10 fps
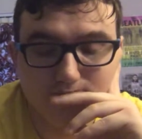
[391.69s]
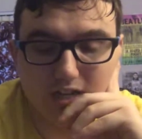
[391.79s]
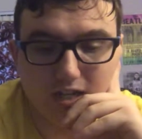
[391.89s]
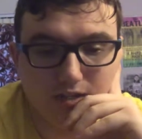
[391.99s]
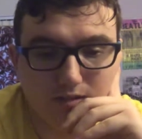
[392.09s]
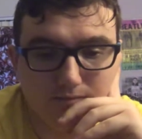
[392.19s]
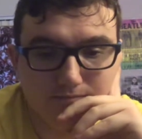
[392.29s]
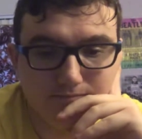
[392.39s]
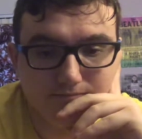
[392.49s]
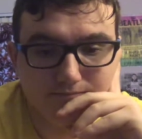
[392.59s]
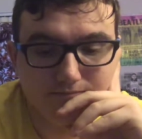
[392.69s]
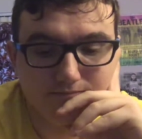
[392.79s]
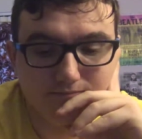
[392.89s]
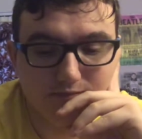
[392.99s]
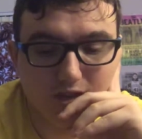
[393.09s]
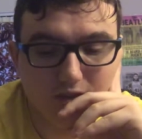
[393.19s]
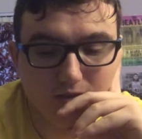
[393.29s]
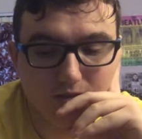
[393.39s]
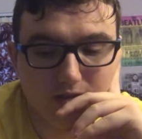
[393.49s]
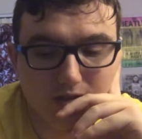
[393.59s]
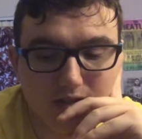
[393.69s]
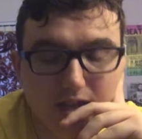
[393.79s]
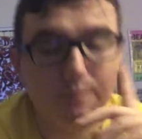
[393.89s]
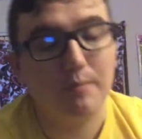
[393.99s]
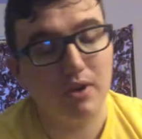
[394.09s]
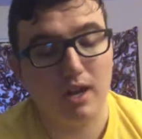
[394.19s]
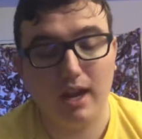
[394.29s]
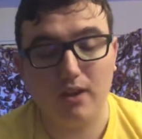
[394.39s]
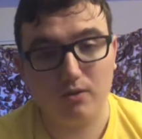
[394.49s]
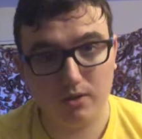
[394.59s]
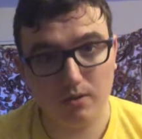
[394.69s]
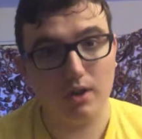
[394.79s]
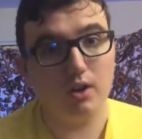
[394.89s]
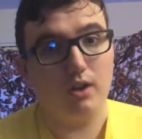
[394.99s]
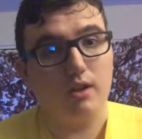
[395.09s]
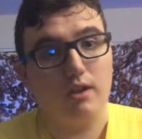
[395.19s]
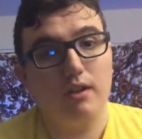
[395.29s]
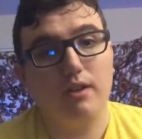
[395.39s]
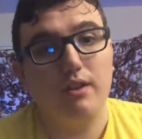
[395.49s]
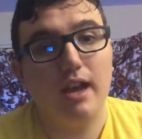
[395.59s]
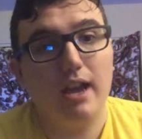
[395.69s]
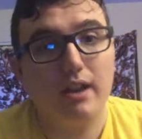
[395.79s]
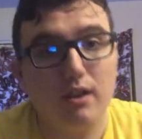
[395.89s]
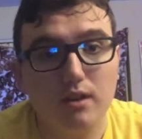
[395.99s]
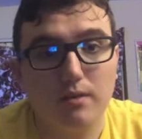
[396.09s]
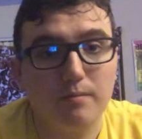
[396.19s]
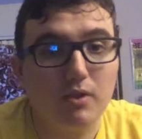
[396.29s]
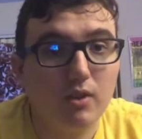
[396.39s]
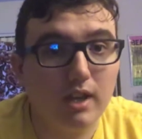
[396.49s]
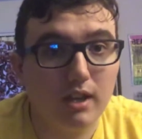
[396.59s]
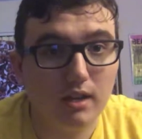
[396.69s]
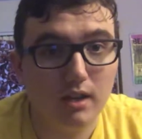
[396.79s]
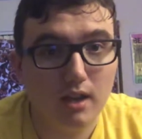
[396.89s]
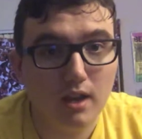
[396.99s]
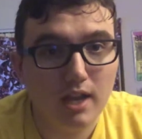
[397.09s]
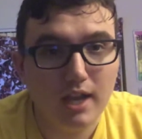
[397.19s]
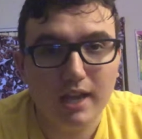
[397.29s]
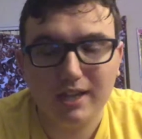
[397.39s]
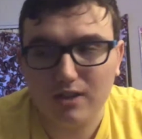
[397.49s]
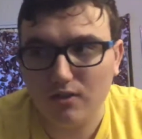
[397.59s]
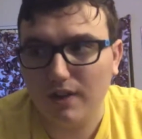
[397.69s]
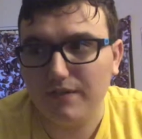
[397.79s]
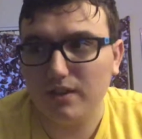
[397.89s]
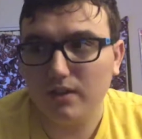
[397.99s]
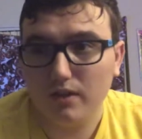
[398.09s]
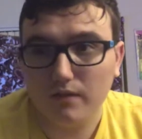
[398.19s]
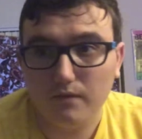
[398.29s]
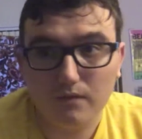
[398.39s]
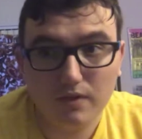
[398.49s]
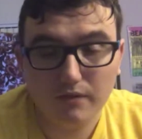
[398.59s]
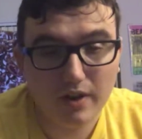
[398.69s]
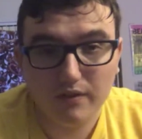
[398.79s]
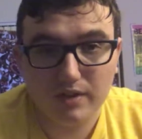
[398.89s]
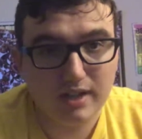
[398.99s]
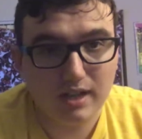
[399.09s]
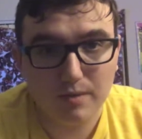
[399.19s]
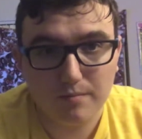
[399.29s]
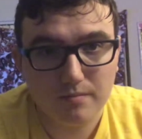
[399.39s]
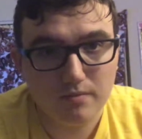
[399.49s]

I don't know. So... But I also heard that you can get drafted to your favorite team.